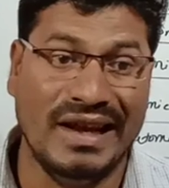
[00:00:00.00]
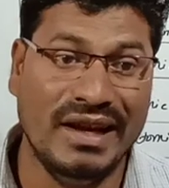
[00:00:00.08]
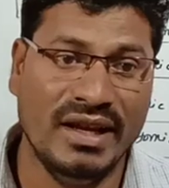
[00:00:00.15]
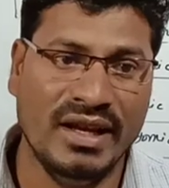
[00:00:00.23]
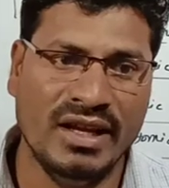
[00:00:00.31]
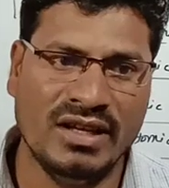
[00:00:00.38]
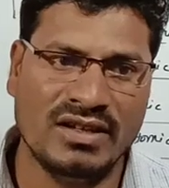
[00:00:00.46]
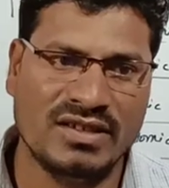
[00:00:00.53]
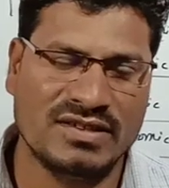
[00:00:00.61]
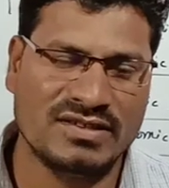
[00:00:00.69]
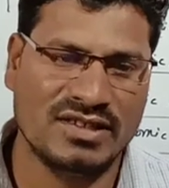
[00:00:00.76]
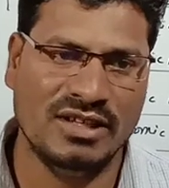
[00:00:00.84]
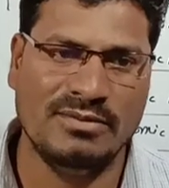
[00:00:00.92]
8
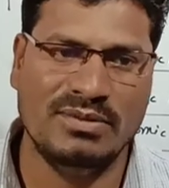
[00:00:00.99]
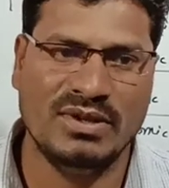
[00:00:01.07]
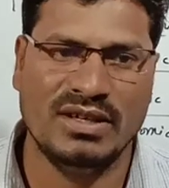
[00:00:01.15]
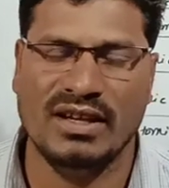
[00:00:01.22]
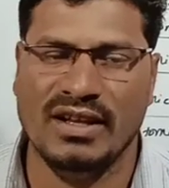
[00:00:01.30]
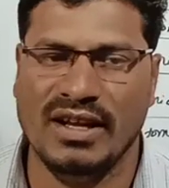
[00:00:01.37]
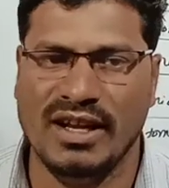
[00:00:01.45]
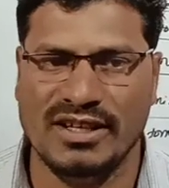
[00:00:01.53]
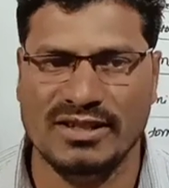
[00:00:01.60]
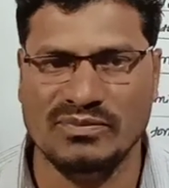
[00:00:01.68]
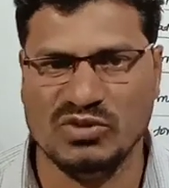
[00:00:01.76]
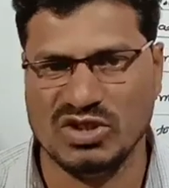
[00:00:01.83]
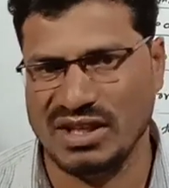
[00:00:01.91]
sulfur
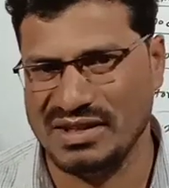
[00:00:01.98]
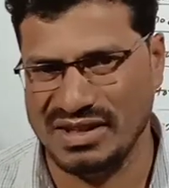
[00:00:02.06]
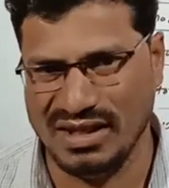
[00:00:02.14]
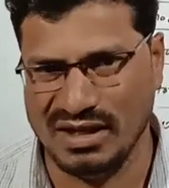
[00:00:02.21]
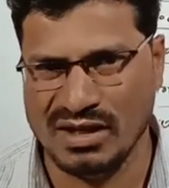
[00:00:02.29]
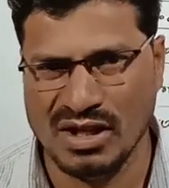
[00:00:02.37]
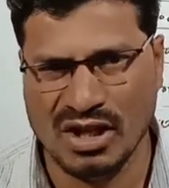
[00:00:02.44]
atoms are there.